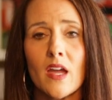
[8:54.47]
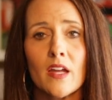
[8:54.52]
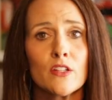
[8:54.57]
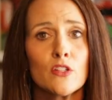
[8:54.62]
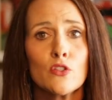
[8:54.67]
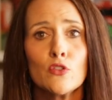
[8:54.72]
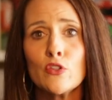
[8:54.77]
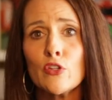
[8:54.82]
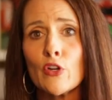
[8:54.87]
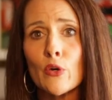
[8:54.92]

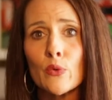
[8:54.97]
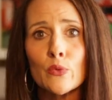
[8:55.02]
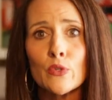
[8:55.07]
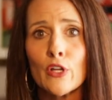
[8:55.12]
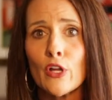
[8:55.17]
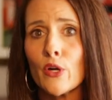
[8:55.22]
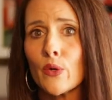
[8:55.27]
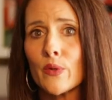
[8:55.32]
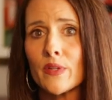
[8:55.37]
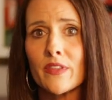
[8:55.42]
and you don't
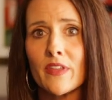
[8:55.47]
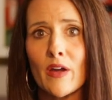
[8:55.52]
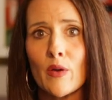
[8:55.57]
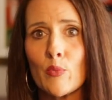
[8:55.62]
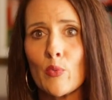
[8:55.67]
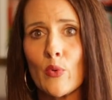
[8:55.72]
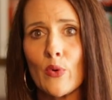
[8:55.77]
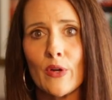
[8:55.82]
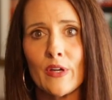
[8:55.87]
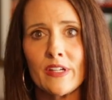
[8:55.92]
know at
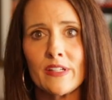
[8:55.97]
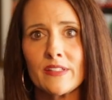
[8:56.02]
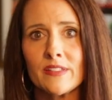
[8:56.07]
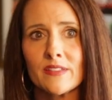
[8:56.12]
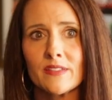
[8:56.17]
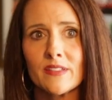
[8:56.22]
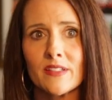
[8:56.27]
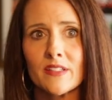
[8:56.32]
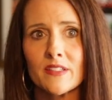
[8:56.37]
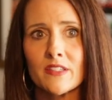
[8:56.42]
that
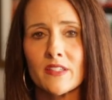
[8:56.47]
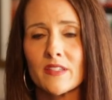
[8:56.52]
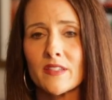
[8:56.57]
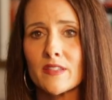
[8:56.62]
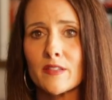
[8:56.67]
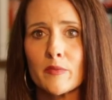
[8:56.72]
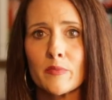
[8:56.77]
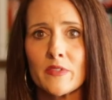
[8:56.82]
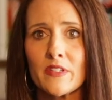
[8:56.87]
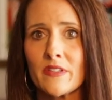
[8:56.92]
point, is this
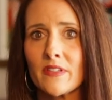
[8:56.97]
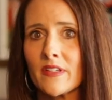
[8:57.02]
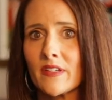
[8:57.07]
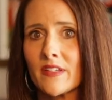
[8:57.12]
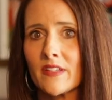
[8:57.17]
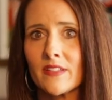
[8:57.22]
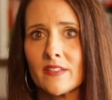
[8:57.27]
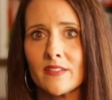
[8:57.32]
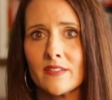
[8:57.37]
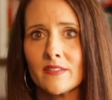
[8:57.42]
something that
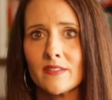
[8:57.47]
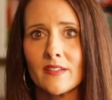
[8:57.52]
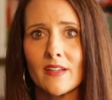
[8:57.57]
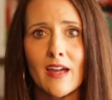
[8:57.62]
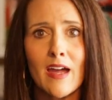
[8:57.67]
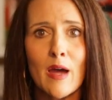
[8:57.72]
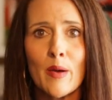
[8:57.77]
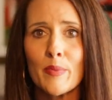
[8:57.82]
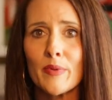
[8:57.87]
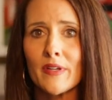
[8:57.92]
can
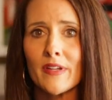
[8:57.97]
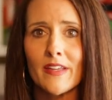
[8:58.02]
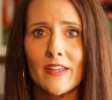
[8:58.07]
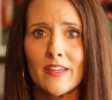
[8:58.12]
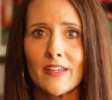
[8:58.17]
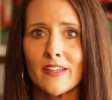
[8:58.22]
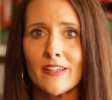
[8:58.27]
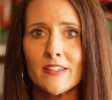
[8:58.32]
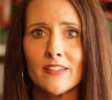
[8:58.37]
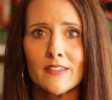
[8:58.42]
happen
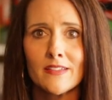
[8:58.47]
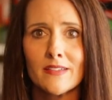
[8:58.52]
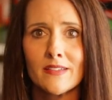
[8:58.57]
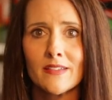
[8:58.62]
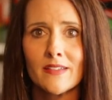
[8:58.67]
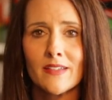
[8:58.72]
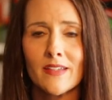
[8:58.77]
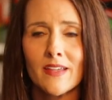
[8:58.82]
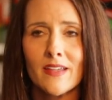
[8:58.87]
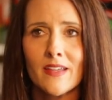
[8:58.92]
again?
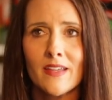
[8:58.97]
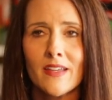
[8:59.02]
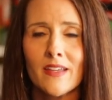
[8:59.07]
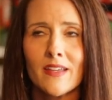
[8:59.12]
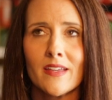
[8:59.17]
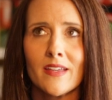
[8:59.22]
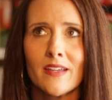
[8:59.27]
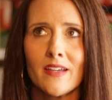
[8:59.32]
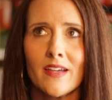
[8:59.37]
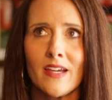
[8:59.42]

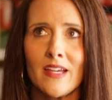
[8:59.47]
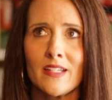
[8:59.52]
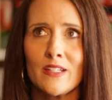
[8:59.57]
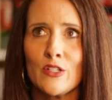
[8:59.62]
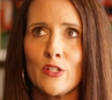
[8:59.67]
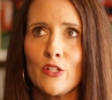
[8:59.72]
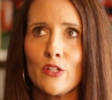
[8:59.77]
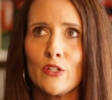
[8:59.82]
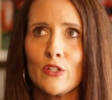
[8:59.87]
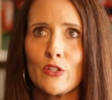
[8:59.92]

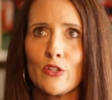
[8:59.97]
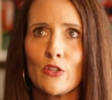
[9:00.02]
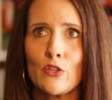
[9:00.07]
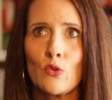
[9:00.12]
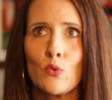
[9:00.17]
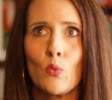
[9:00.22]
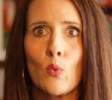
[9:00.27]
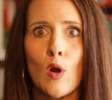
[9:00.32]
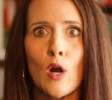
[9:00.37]
And you